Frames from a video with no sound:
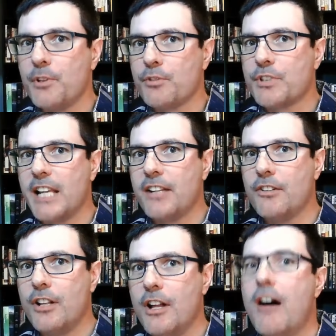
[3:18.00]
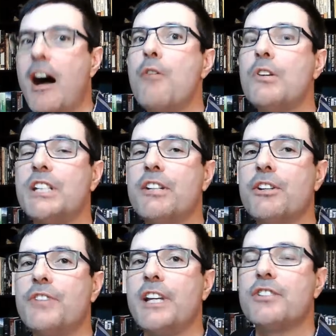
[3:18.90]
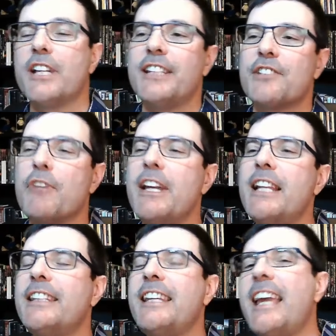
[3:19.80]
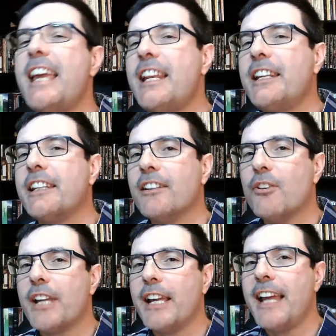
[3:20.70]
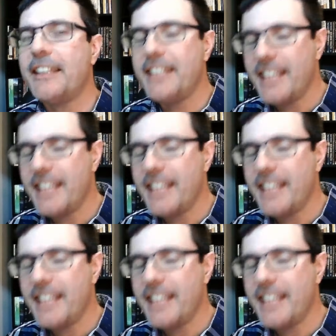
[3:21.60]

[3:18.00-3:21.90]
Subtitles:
cycle, I was hearing things like this right at the end, okay? At the